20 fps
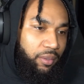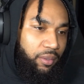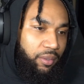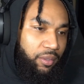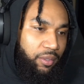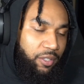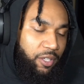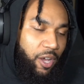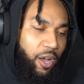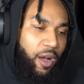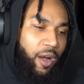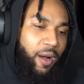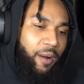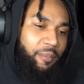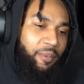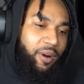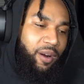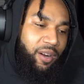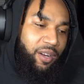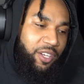Your arm
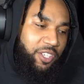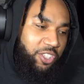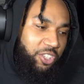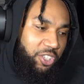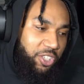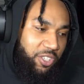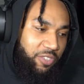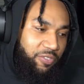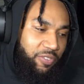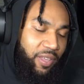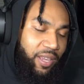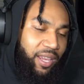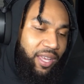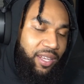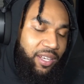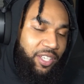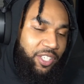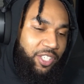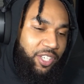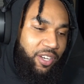hurt because you just fell out
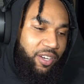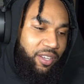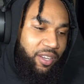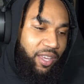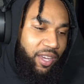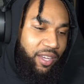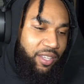the chair like a dumbass.